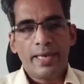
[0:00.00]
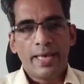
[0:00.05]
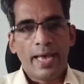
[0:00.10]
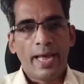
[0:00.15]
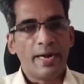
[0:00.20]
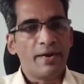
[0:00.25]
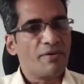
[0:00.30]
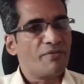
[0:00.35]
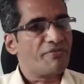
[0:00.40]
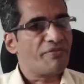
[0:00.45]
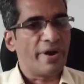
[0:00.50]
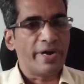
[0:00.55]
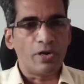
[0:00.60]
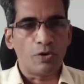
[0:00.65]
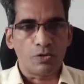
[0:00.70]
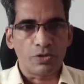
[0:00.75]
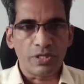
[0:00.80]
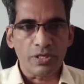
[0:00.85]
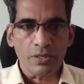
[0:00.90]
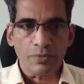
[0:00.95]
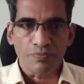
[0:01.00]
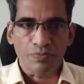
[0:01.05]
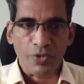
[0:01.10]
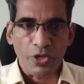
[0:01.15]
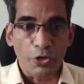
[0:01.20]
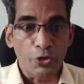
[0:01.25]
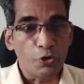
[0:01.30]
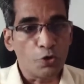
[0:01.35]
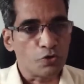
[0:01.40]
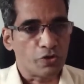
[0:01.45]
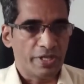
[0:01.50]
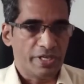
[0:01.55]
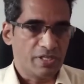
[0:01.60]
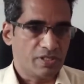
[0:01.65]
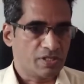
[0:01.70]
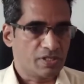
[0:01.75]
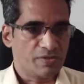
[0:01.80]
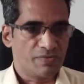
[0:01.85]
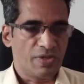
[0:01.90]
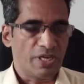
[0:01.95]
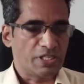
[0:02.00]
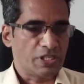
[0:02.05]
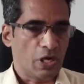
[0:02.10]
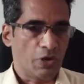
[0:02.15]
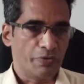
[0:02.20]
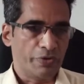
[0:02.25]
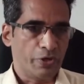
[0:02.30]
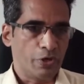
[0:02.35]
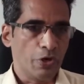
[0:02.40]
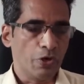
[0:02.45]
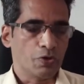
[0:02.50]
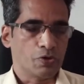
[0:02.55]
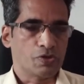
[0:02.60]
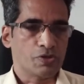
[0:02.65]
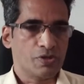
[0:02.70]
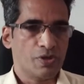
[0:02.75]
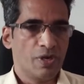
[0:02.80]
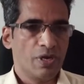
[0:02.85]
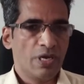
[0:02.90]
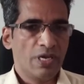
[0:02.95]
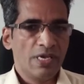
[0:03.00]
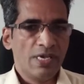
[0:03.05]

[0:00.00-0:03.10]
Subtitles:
and find out the new things. That's how it goes.